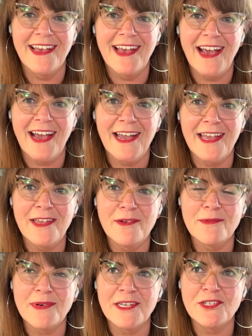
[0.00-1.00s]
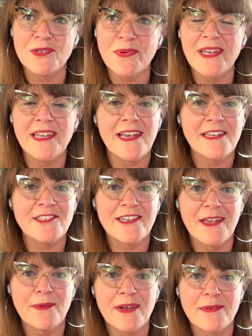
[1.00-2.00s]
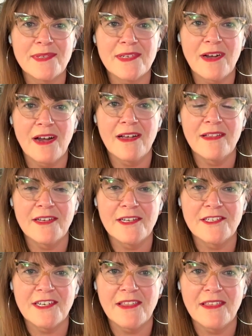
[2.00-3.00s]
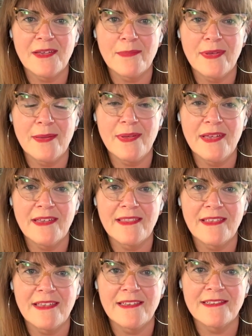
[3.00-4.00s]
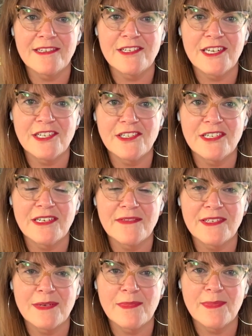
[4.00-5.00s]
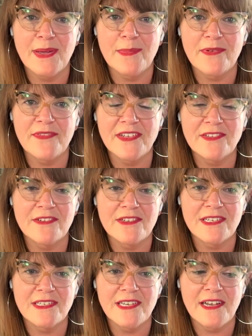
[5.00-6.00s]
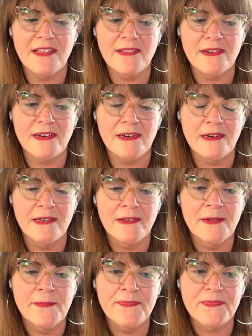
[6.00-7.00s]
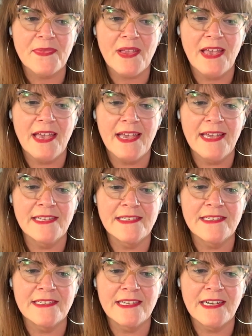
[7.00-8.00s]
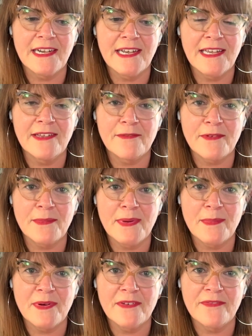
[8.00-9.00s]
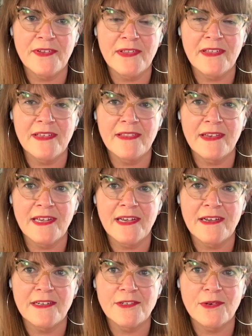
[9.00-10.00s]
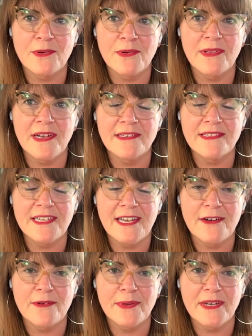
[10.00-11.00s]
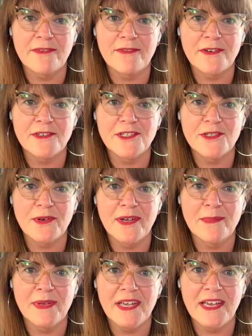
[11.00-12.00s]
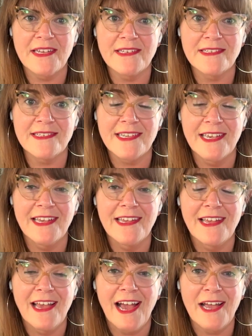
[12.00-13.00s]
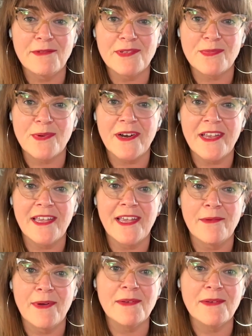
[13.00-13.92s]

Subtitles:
I joined AIGA when I was in college, I think maybe at the suggestion of some of my professors at Tyler. And I remember feeling like a total outsider when I first joined because I was working, while I